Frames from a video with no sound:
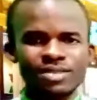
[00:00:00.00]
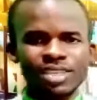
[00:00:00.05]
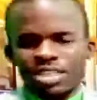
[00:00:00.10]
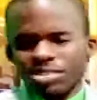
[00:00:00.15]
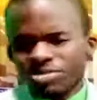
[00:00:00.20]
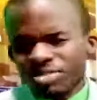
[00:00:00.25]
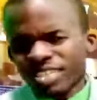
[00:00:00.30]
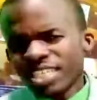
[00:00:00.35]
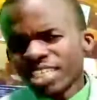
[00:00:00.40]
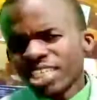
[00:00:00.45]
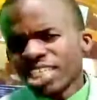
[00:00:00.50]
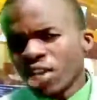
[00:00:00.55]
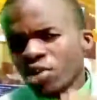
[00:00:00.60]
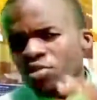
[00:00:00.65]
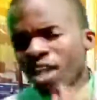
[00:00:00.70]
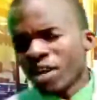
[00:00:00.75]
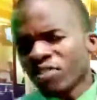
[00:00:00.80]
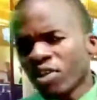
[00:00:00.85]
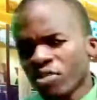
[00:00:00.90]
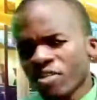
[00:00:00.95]
You see,
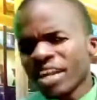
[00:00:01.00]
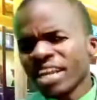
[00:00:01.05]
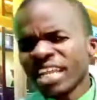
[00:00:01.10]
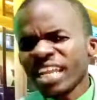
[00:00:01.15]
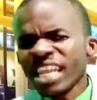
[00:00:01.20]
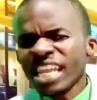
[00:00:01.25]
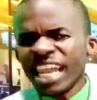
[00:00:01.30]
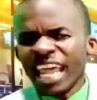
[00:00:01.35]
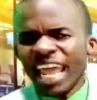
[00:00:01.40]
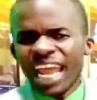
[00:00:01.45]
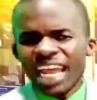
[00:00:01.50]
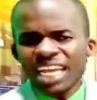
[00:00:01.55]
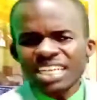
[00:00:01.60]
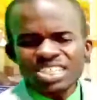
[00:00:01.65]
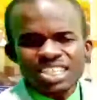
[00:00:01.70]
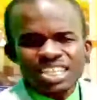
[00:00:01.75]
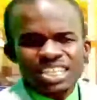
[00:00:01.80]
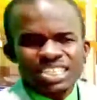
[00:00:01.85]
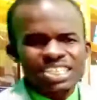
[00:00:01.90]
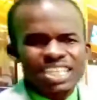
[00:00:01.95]
we have already
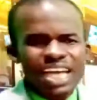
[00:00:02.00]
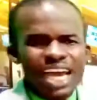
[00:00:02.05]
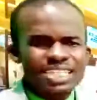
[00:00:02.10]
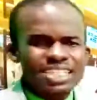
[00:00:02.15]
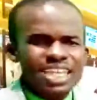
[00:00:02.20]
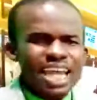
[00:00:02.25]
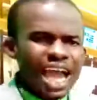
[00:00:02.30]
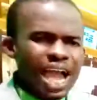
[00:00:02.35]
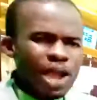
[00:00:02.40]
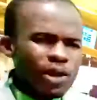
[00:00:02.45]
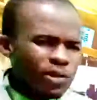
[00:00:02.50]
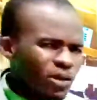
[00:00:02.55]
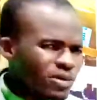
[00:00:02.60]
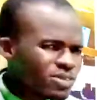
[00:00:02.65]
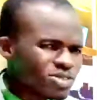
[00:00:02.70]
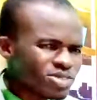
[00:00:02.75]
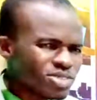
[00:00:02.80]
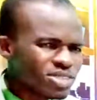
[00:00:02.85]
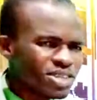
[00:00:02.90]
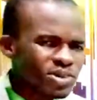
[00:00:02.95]
learned that
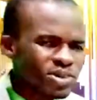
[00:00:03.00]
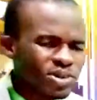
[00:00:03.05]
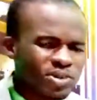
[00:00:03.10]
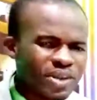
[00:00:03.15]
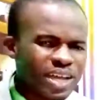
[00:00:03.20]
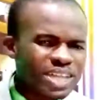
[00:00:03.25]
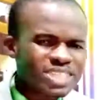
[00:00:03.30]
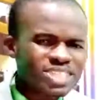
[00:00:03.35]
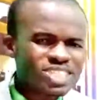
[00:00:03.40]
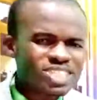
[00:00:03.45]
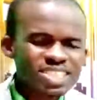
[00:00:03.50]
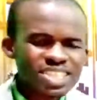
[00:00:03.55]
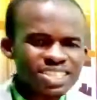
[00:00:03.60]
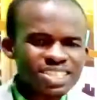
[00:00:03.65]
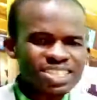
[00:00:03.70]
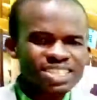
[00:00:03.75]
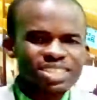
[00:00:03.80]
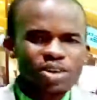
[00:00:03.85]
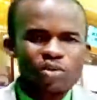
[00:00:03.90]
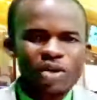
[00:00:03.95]
according to the Quran, Jesus
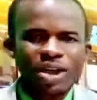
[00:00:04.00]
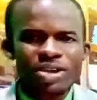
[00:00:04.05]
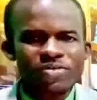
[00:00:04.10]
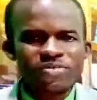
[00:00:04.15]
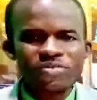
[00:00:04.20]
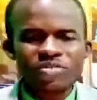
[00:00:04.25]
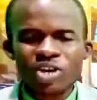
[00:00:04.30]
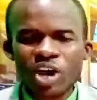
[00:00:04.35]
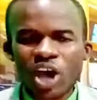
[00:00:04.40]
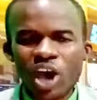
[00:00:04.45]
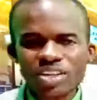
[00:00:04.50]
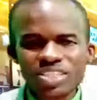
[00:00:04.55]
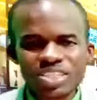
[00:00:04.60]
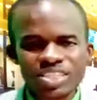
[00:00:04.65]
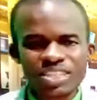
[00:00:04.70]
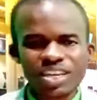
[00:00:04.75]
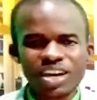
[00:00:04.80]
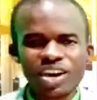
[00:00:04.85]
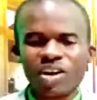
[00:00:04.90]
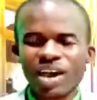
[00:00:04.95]
is the word of God
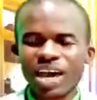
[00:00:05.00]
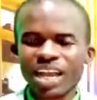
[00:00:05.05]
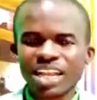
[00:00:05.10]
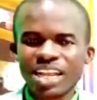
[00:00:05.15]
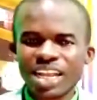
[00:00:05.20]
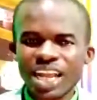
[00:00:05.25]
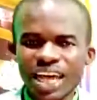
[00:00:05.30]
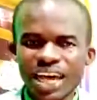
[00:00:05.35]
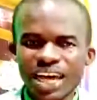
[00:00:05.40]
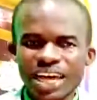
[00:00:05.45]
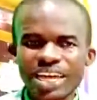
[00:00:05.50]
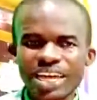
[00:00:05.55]
or Allah,